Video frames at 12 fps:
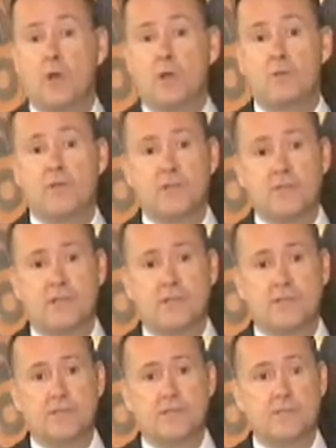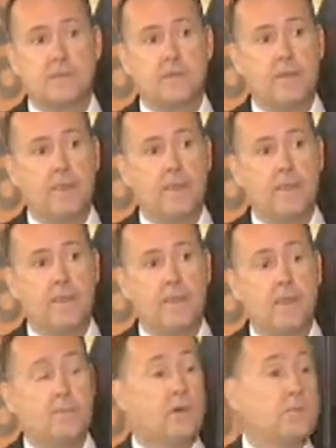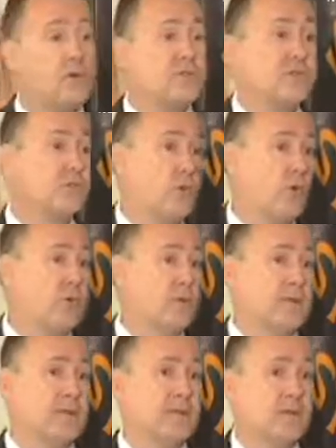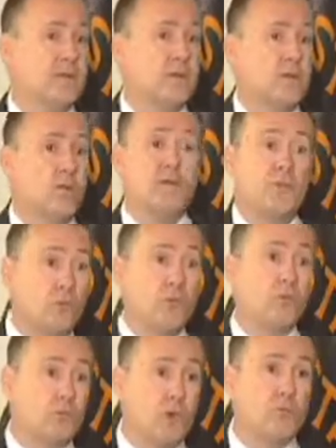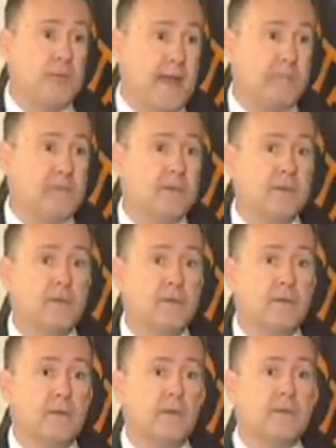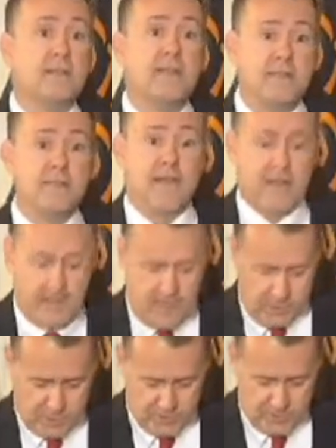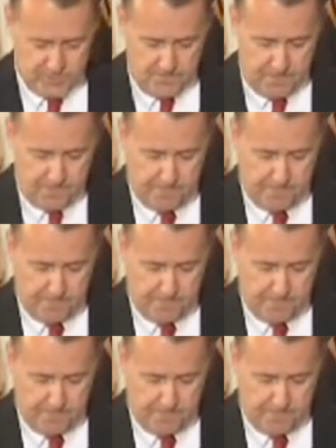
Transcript: for all of our citizens. But most importantly, with a real roadmap to get that accomplished.